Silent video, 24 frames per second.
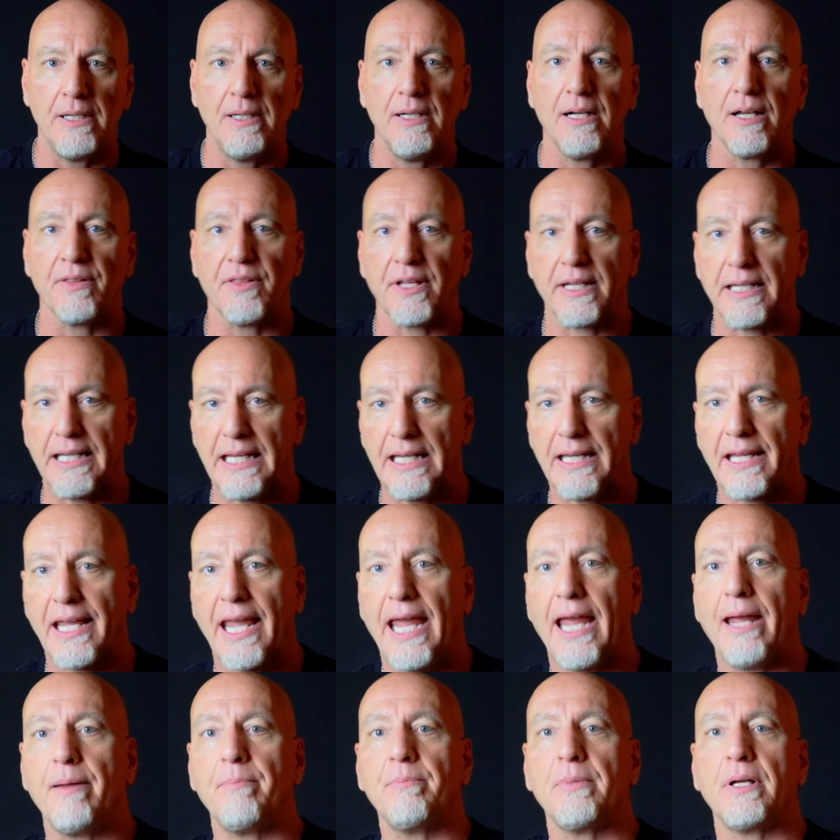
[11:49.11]
The gi
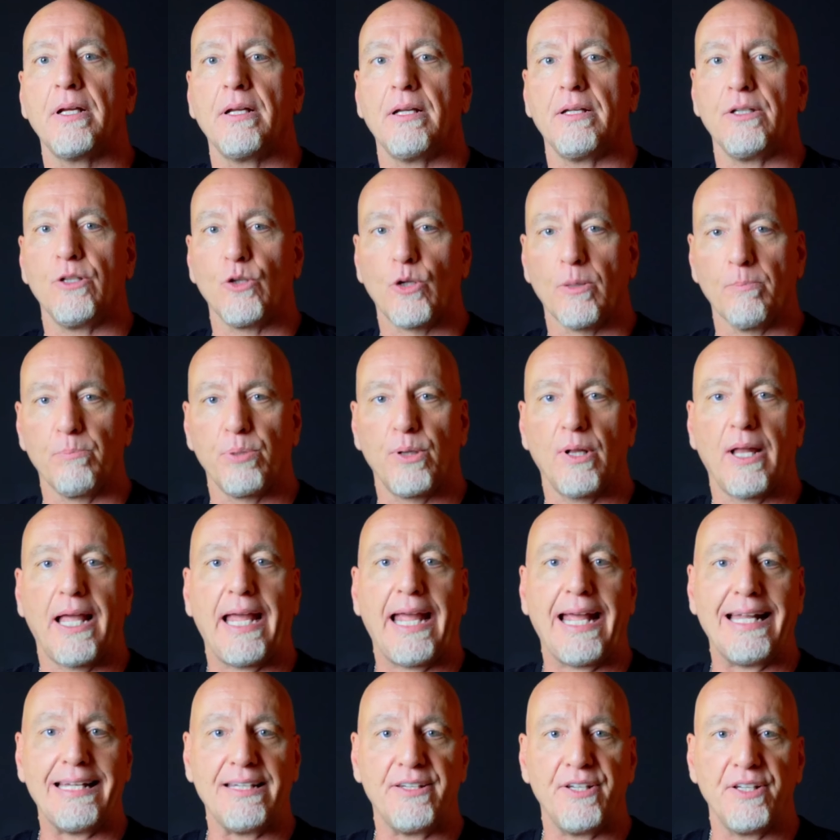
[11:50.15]
game, you can play
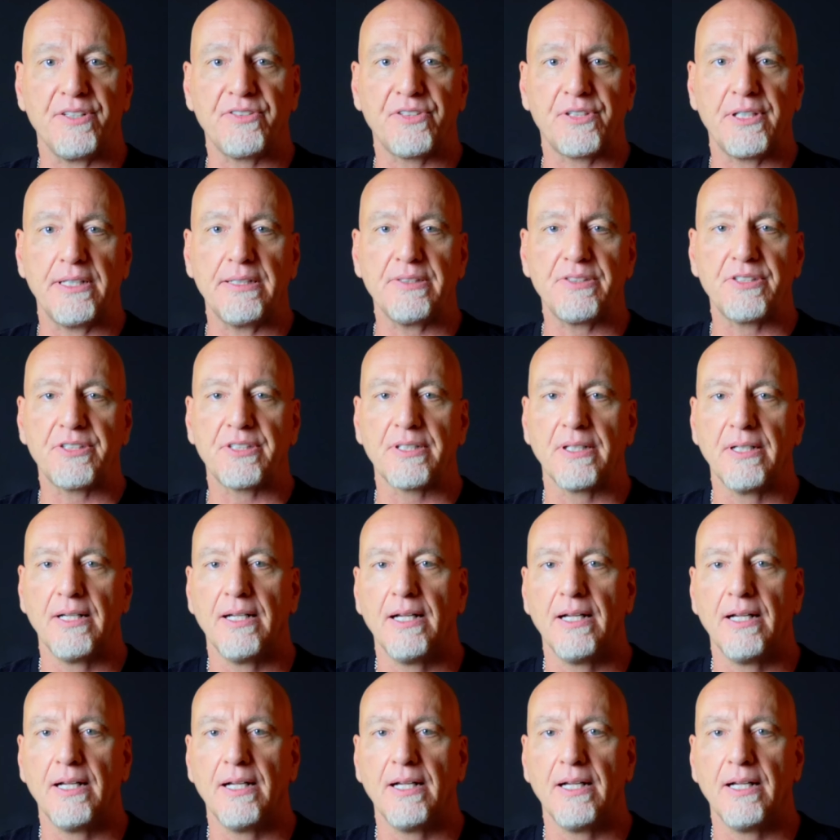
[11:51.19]
at distance.